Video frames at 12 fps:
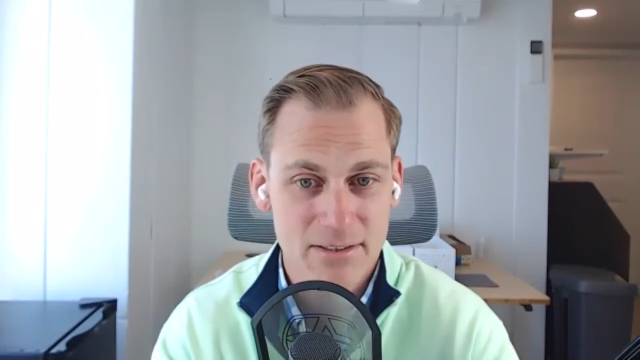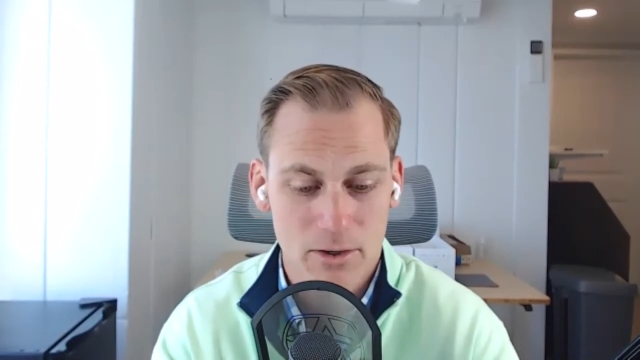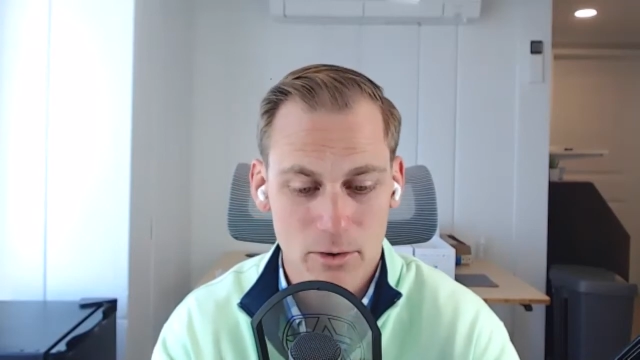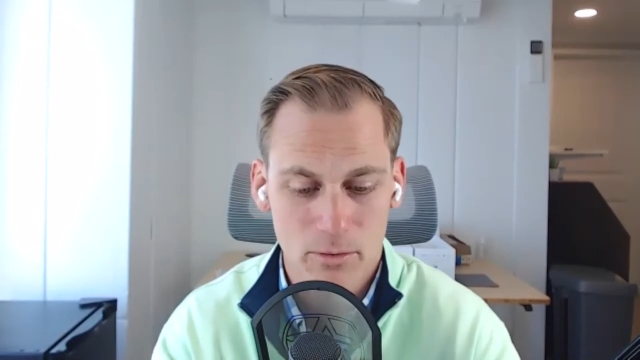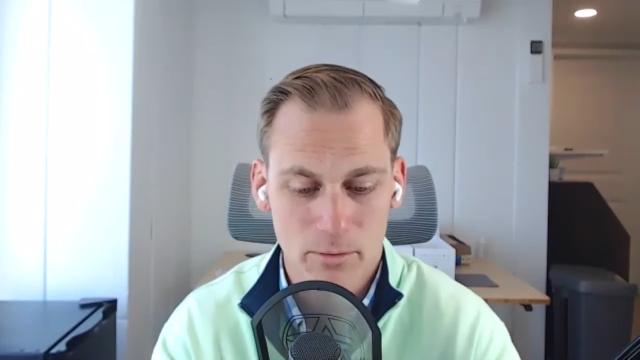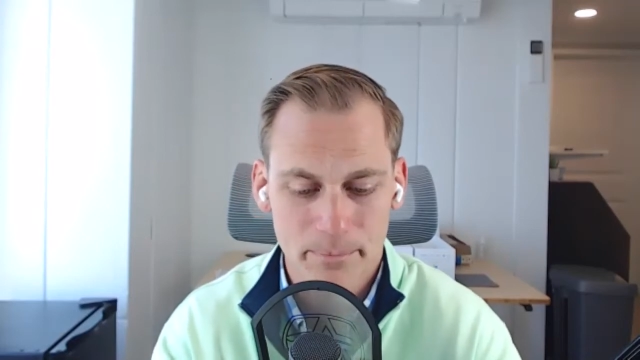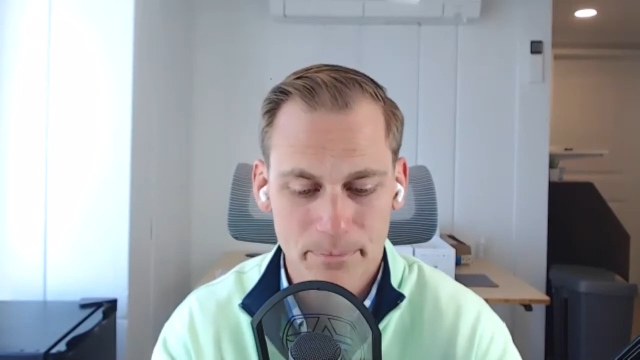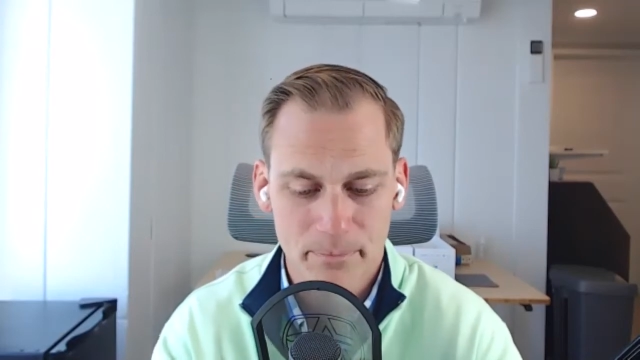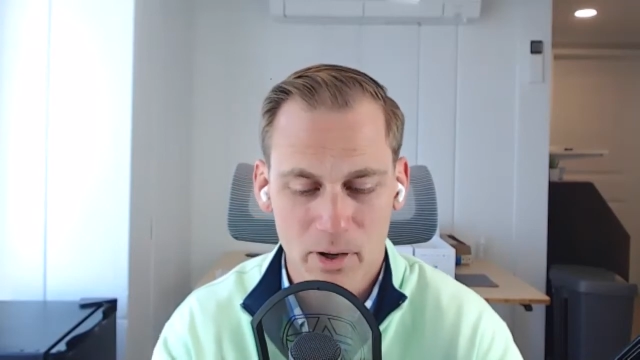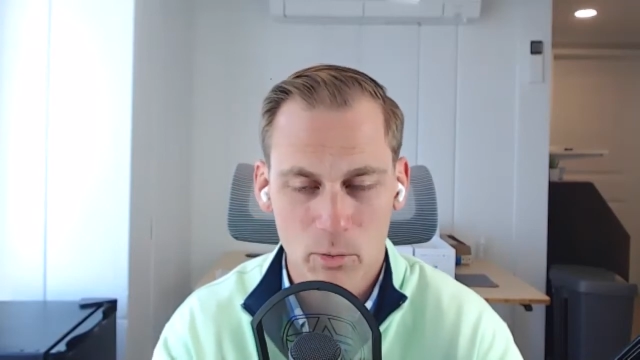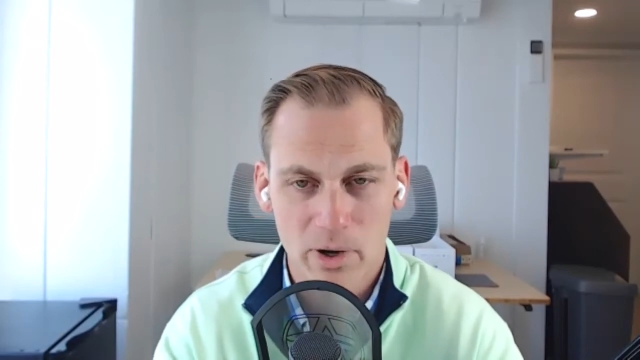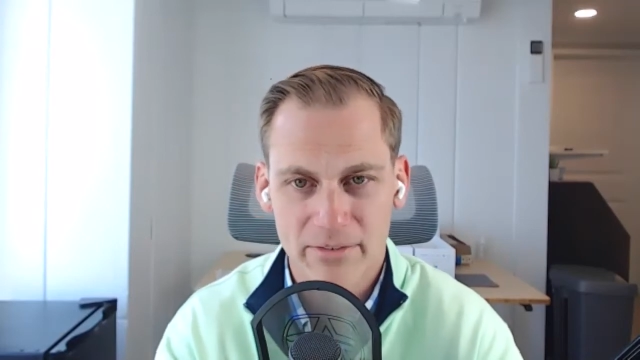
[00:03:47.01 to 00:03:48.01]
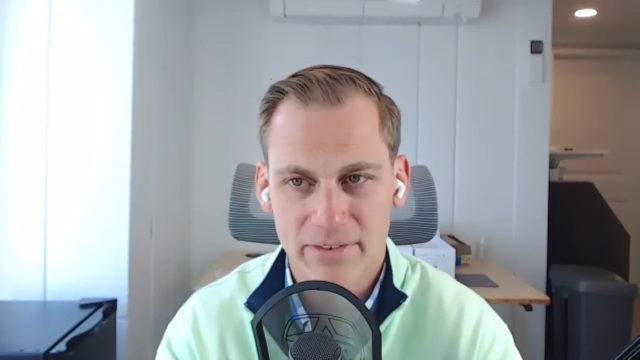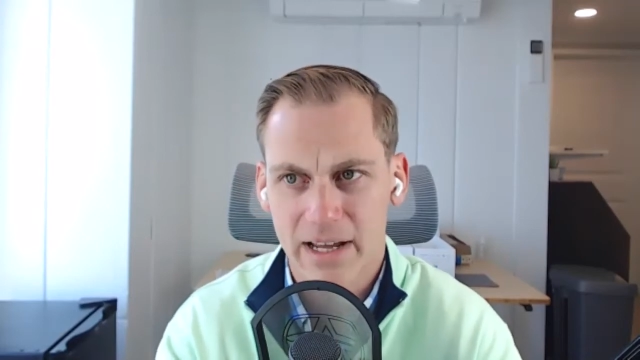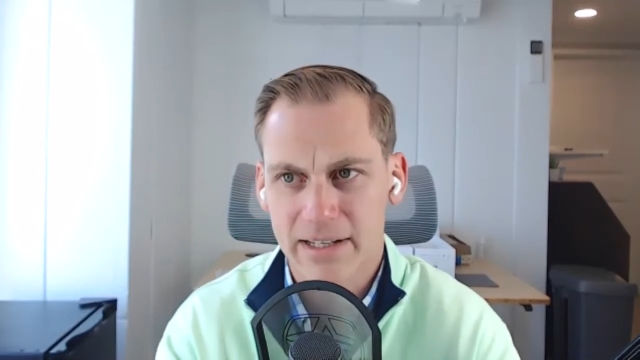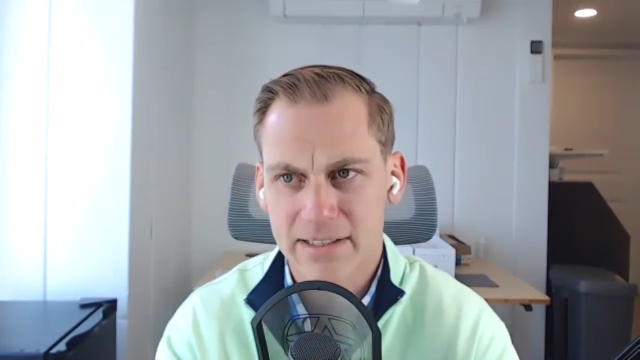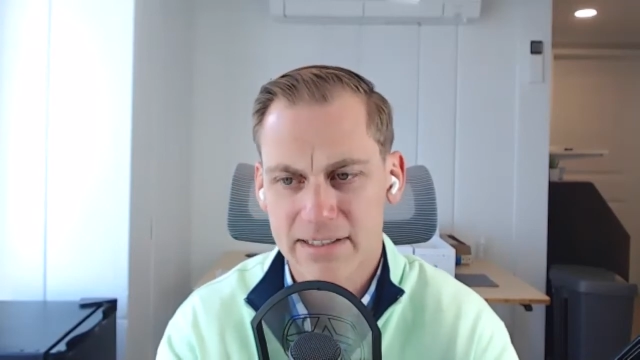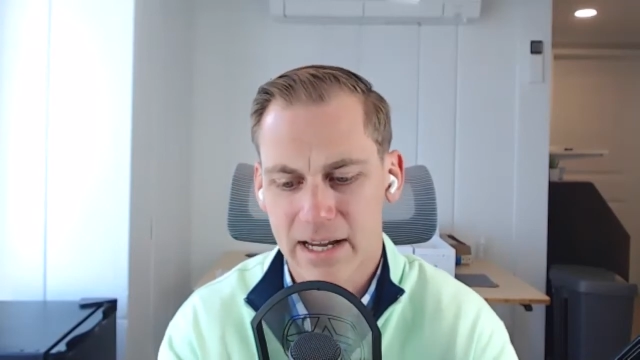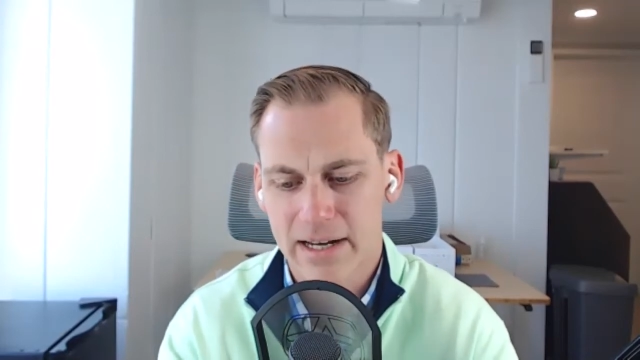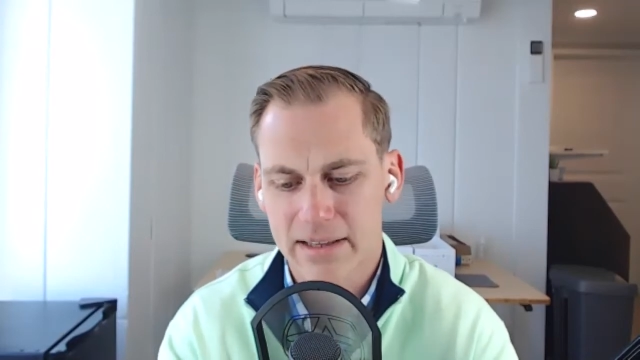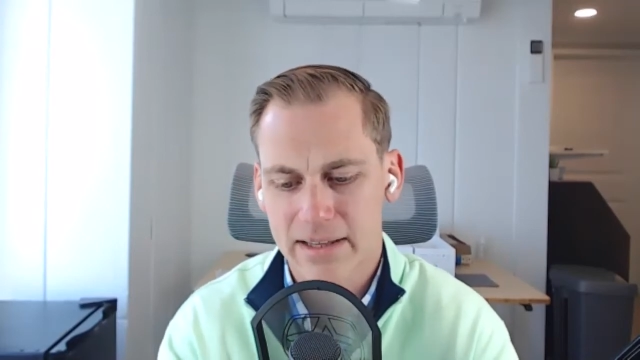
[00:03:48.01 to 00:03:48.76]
So my wife and I decided